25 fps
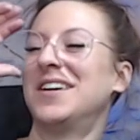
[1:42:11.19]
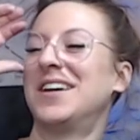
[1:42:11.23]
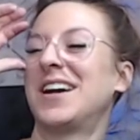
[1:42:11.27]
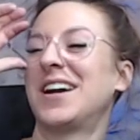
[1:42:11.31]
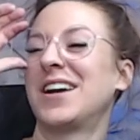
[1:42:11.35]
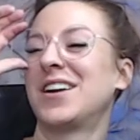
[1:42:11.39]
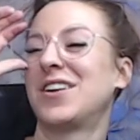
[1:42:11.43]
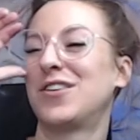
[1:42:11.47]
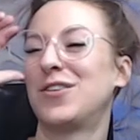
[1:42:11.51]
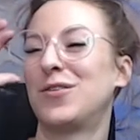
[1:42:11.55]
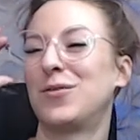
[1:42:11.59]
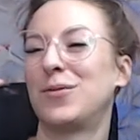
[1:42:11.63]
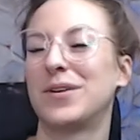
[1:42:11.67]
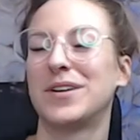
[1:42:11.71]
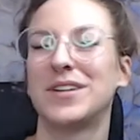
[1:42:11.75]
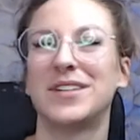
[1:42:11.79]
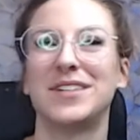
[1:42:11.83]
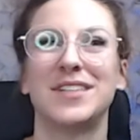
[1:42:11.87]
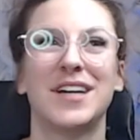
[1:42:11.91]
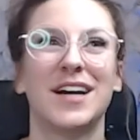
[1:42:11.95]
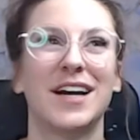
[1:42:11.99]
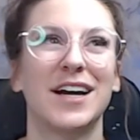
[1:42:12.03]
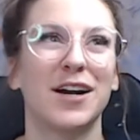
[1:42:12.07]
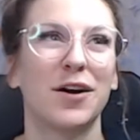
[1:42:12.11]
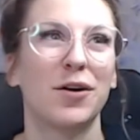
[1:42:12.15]
I know, what a
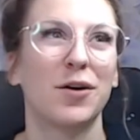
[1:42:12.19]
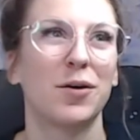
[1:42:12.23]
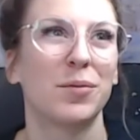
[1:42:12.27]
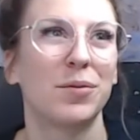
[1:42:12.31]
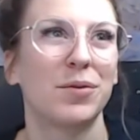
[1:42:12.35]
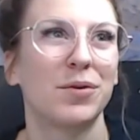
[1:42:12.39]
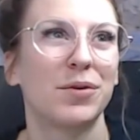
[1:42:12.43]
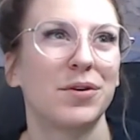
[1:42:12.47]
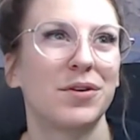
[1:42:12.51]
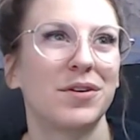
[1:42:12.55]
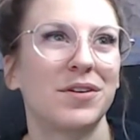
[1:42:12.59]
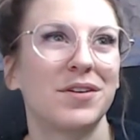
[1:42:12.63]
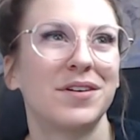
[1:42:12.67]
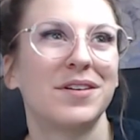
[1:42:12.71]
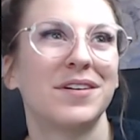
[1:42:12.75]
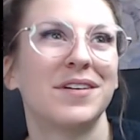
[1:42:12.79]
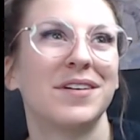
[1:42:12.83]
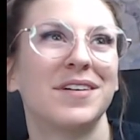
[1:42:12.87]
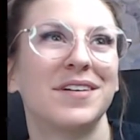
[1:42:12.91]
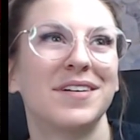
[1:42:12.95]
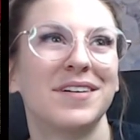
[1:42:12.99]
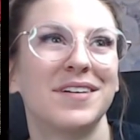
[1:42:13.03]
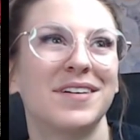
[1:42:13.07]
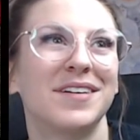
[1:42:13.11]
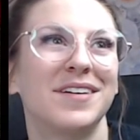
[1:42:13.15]
terrible
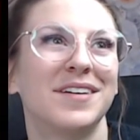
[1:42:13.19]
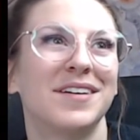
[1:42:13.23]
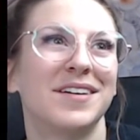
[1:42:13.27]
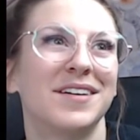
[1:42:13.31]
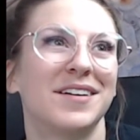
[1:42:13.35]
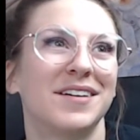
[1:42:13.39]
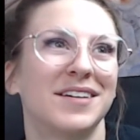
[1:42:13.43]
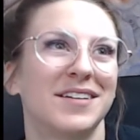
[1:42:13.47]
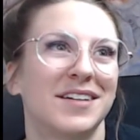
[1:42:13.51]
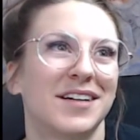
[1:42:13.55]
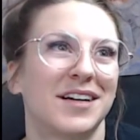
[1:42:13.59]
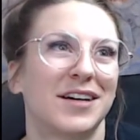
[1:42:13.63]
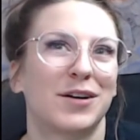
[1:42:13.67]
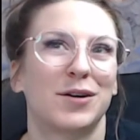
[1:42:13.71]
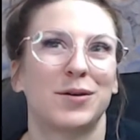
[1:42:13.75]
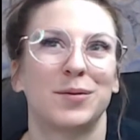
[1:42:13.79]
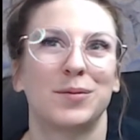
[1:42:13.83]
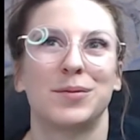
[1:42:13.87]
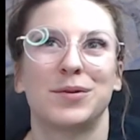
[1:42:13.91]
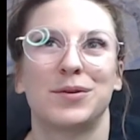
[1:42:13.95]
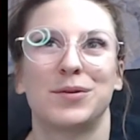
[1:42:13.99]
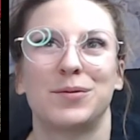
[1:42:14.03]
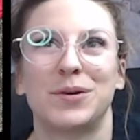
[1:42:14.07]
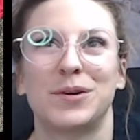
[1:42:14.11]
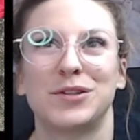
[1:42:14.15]

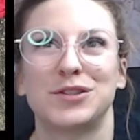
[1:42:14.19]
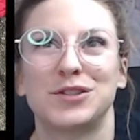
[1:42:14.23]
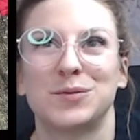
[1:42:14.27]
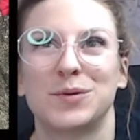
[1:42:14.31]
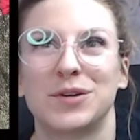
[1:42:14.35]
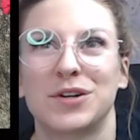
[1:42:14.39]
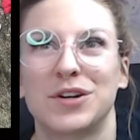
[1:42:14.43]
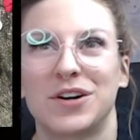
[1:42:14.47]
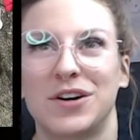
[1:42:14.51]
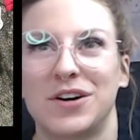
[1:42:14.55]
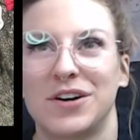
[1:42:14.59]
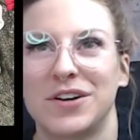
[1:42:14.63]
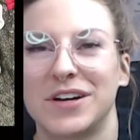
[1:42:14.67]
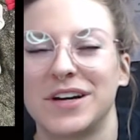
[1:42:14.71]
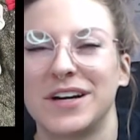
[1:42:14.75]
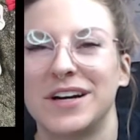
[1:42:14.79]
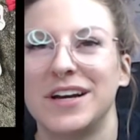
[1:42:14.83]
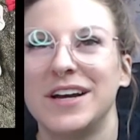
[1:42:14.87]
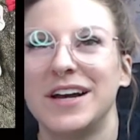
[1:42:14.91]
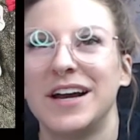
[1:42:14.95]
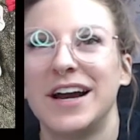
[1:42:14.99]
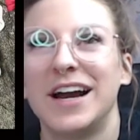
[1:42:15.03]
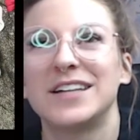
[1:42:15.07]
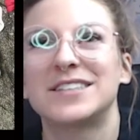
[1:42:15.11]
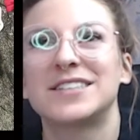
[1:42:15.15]
terrible what you call it.
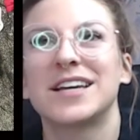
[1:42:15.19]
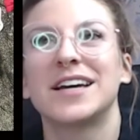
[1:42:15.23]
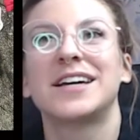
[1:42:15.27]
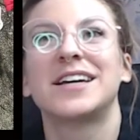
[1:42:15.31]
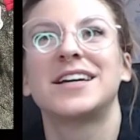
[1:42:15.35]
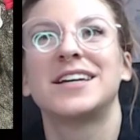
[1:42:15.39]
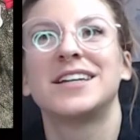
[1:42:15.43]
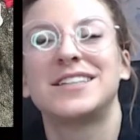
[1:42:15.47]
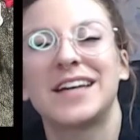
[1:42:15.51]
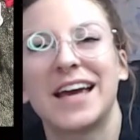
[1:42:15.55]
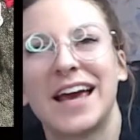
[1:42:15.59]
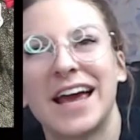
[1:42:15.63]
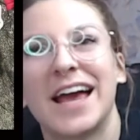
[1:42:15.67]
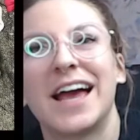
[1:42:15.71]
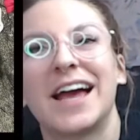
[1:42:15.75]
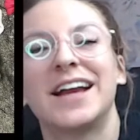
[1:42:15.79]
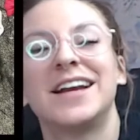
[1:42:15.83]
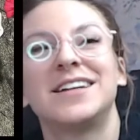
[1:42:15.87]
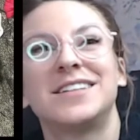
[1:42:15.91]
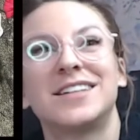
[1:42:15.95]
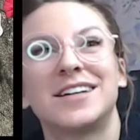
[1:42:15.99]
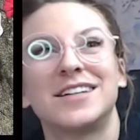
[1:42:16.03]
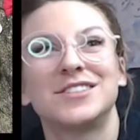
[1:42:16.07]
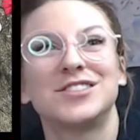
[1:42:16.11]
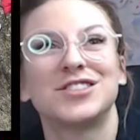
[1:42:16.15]
It's like Catan
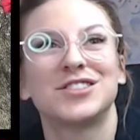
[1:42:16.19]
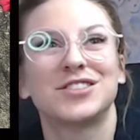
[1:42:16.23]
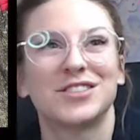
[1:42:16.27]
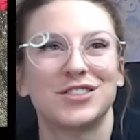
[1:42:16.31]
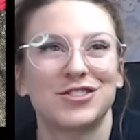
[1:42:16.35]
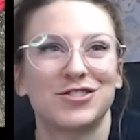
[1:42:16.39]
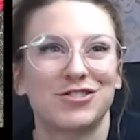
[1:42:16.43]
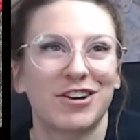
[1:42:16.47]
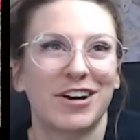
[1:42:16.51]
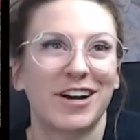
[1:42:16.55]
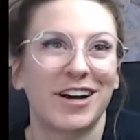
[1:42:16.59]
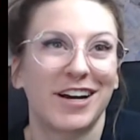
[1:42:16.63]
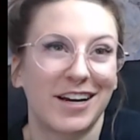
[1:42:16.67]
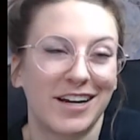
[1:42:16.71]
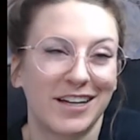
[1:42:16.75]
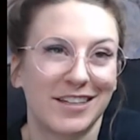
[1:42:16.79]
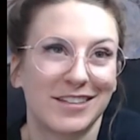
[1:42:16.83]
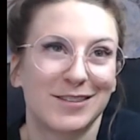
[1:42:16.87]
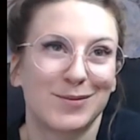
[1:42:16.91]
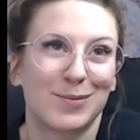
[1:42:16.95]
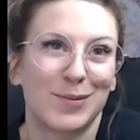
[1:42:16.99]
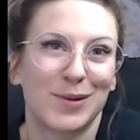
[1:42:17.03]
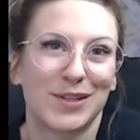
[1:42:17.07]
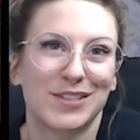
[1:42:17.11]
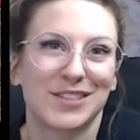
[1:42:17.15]
and Dungeons and
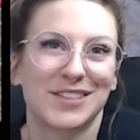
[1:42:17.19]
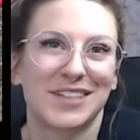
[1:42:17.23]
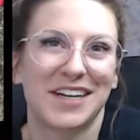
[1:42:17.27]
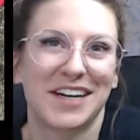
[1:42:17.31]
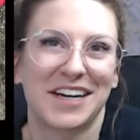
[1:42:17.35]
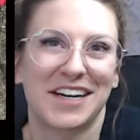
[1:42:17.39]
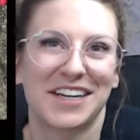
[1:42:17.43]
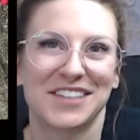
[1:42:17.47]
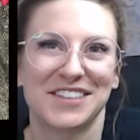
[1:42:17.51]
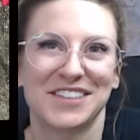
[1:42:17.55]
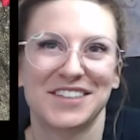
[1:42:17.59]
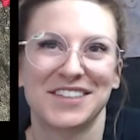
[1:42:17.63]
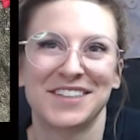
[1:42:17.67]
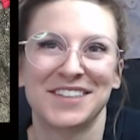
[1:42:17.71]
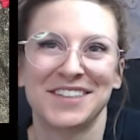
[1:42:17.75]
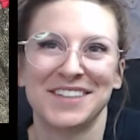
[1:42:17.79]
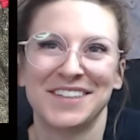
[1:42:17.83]
Dragons mixed together.